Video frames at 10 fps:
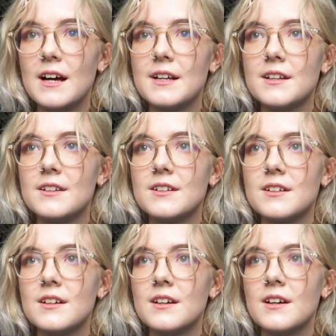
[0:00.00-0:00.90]
and
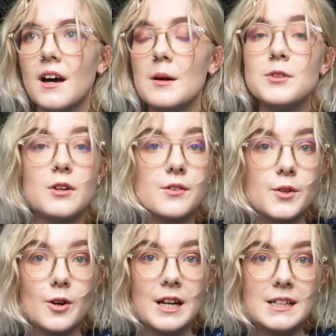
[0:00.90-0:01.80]
I'm doing it
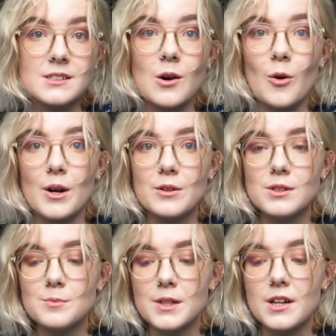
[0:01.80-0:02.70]
with acrylics, not
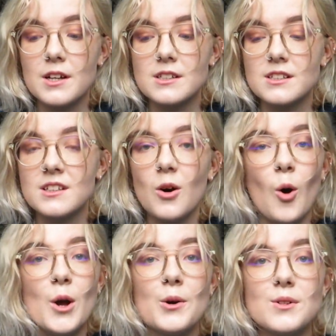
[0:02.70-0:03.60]
oils, because
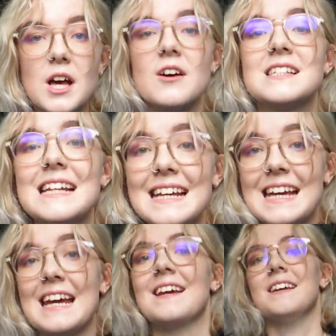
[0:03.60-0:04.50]
oils are
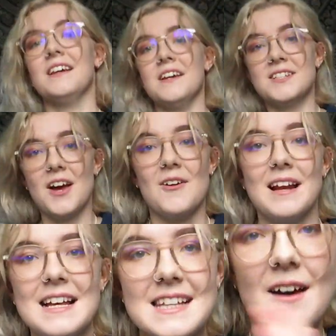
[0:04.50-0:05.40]
stinky. So let's